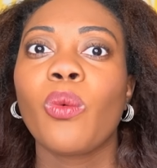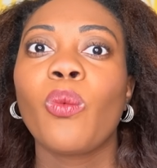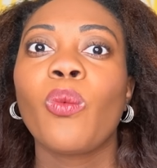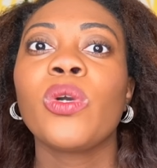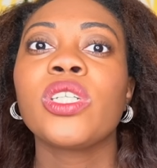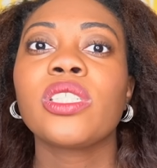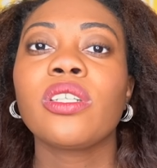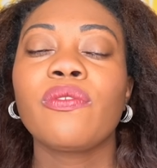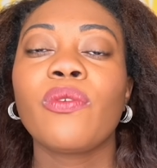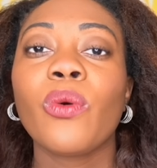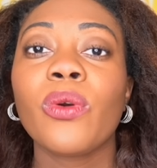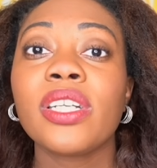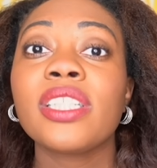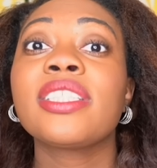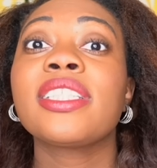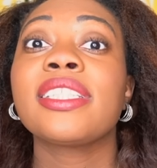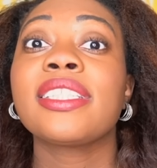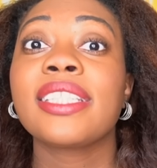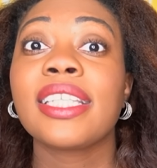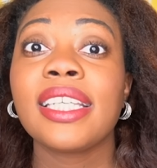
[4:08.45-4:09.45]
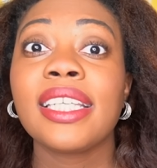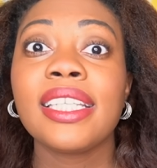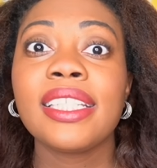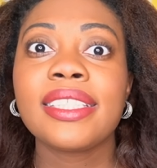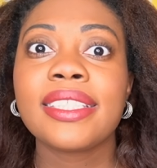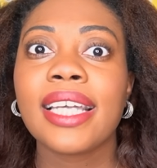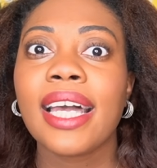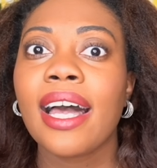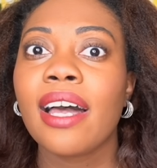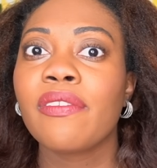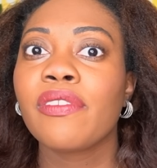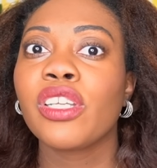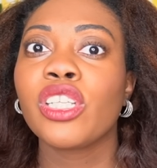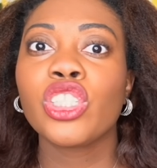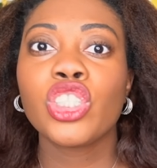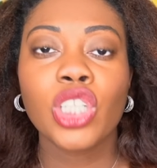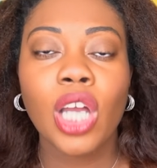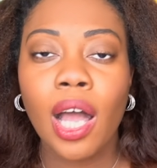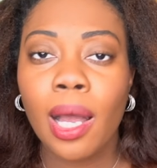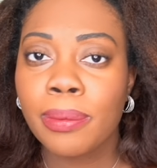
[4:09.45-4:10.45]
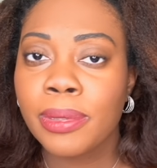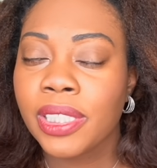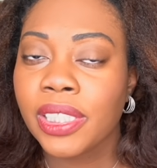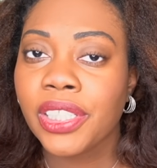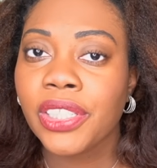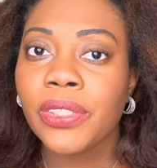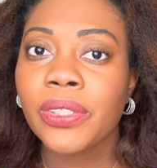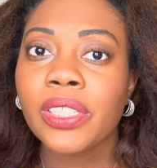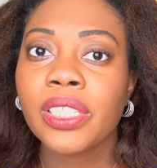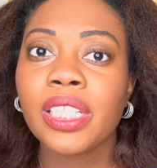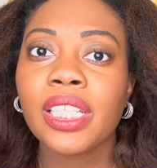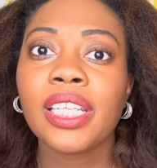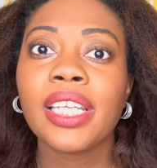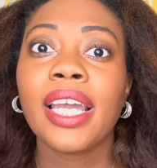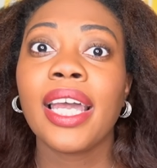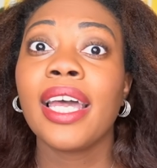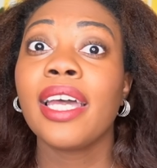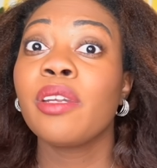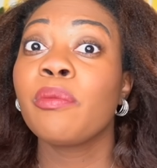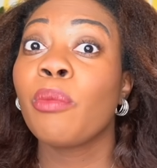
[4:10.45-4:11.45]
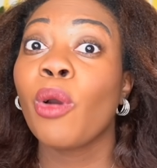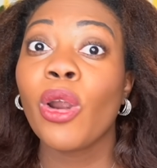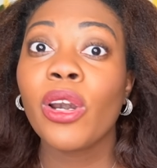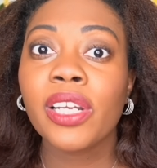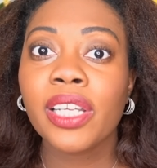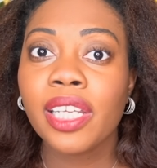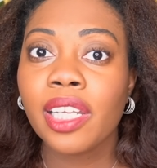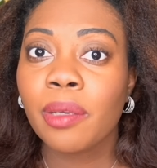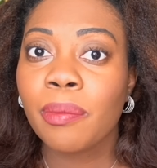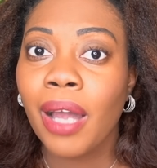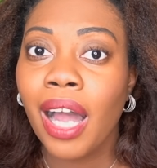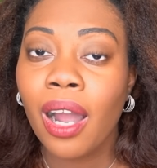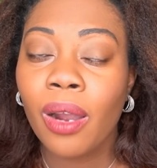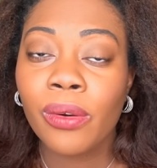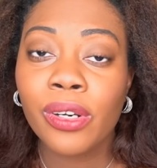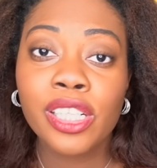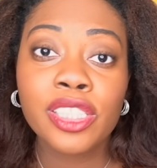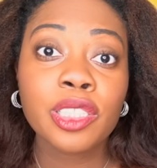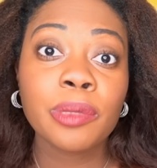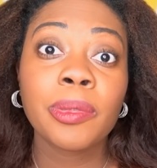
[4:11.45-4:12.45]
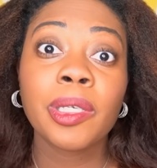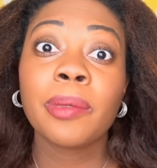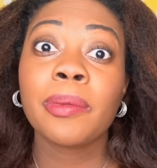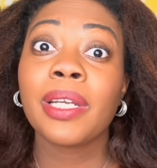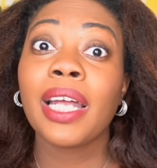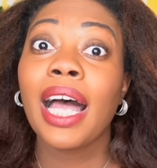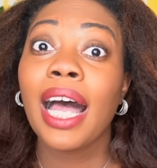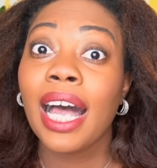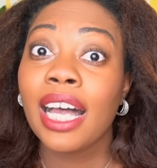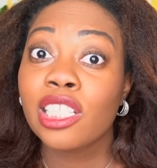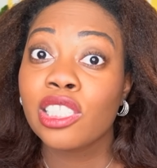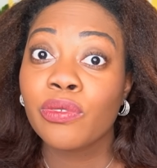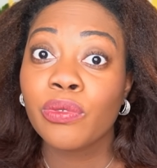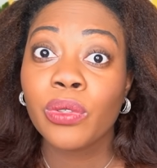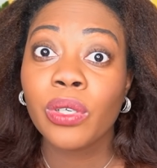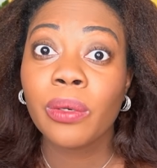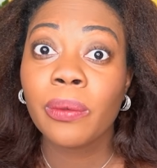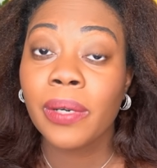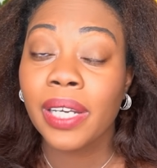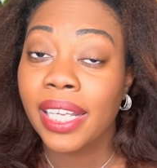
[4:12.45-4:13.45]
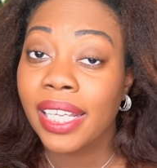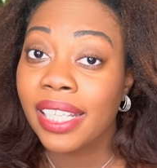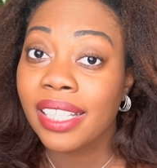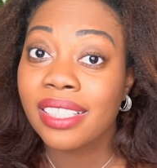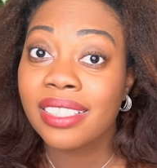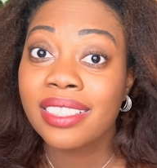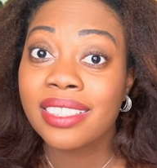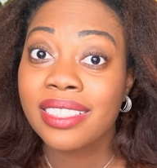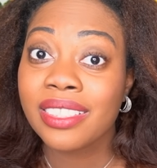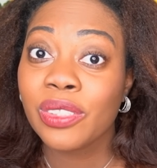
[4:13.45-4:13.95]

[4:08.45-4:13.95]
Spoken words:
which of course is key to having job security and bargaining power to be able to ask for a raise,